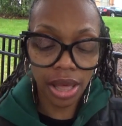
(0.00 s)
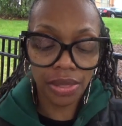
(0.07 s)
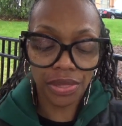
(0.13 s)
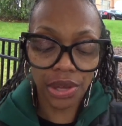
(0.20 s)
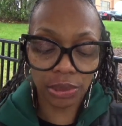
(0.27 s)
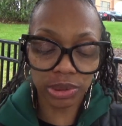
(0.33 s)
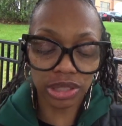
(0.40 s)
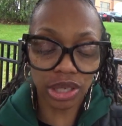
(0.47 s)

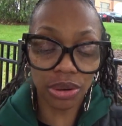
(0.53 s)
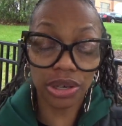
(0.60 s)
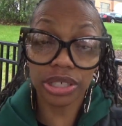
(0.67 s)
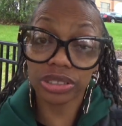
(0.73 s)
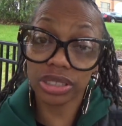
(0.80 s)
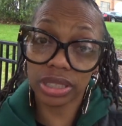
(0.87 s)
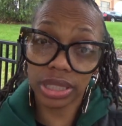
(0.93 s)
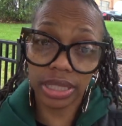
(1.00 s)
There was no
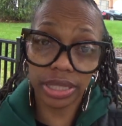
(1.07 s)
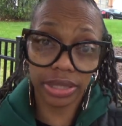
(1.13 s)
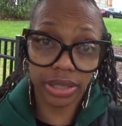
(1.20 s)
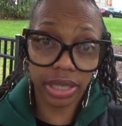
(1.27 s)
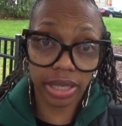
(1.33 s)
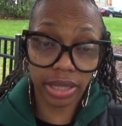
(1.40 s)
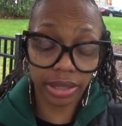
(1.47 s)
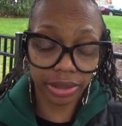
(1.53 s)
urgency here,
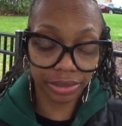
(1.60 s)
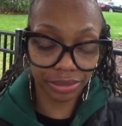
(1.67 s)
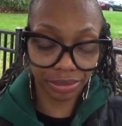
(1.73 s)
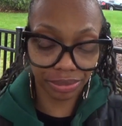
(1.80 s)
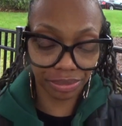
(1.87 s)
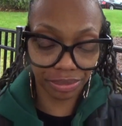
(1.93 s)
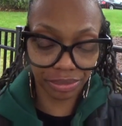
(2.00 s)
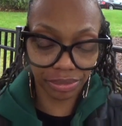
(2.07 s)
huh?
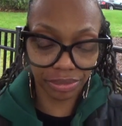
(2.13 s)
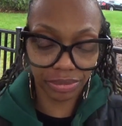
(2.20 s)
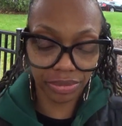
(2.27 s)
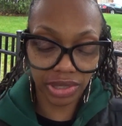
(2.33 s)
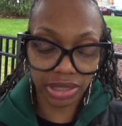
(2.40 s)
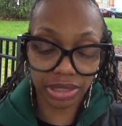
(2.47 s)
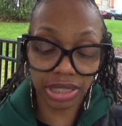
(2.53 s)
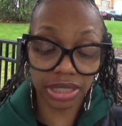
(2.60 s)

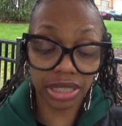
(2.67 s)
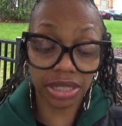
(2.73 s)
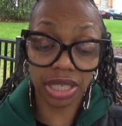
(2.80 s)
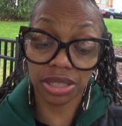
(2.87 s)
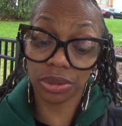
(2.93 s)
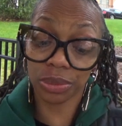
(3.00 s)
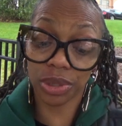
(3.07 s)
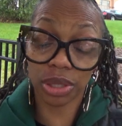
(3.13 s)
Just
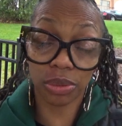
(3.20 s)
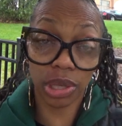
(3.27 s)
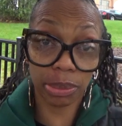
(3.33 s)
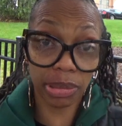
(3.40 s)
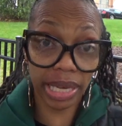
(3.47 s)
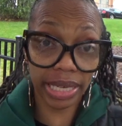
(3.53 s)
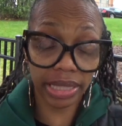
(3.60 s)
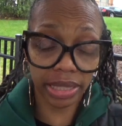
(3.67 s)
another runaway
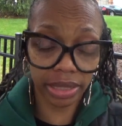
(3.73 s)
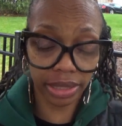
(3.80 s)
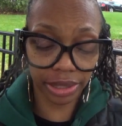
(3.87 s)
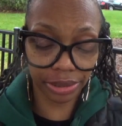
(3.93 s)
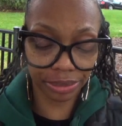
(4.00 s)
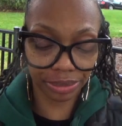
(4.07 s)
black kid.